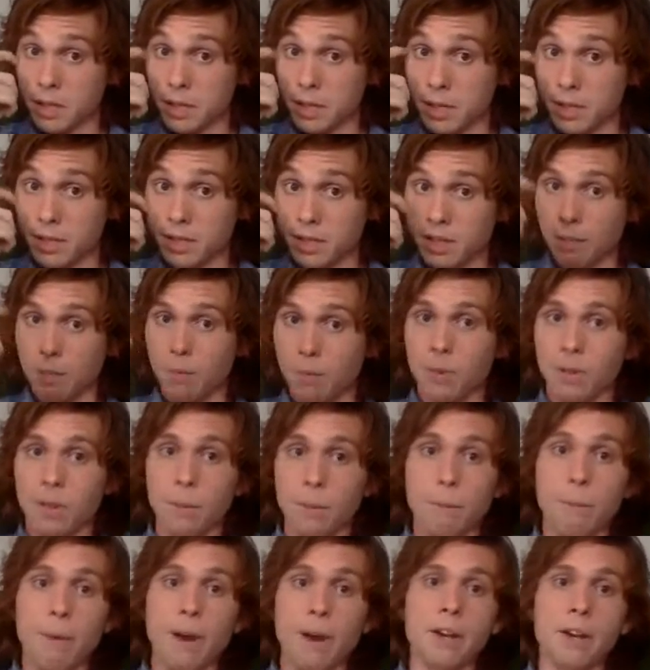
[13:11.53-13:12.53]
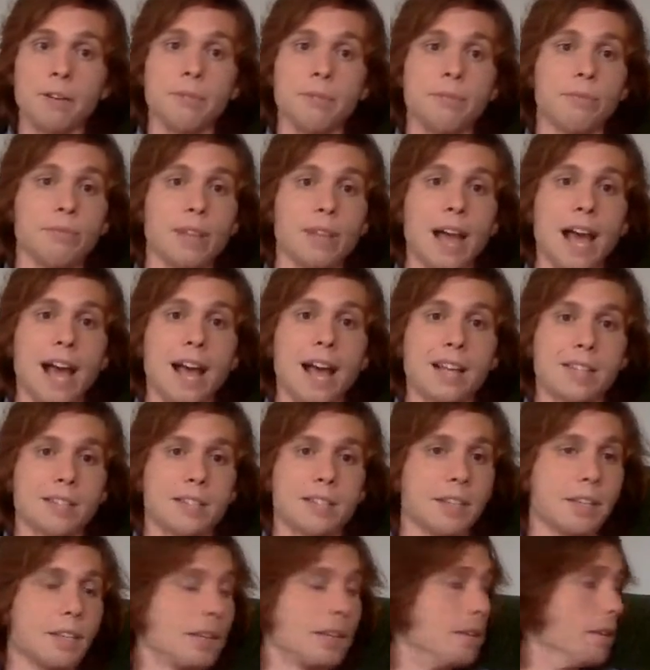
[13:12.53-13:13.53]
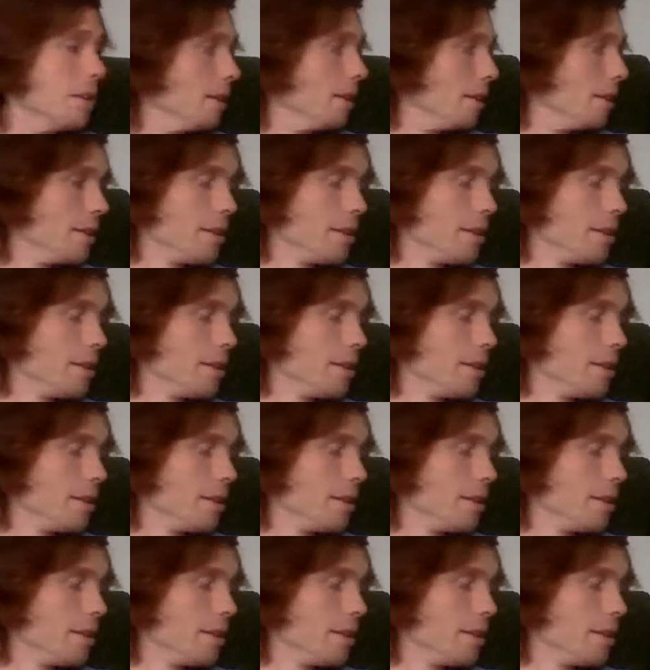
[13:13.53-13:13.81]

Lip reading: something that might have lasted,